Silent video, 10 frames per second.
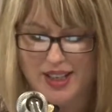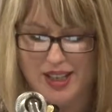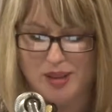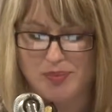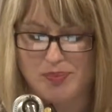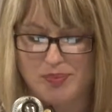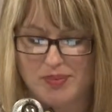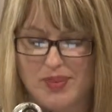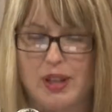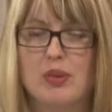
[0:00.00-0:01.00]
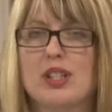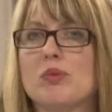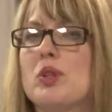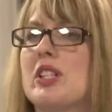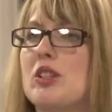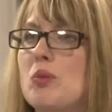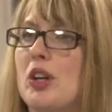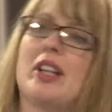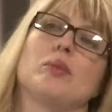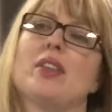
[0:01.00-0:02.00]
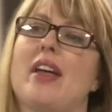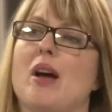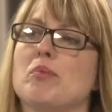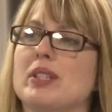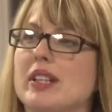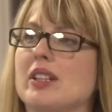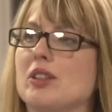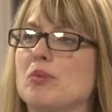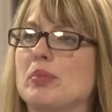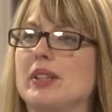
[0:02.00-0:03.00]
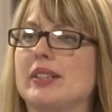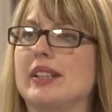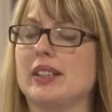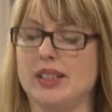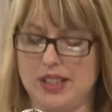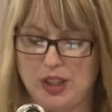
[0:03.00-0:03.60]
And we're still working with that particular building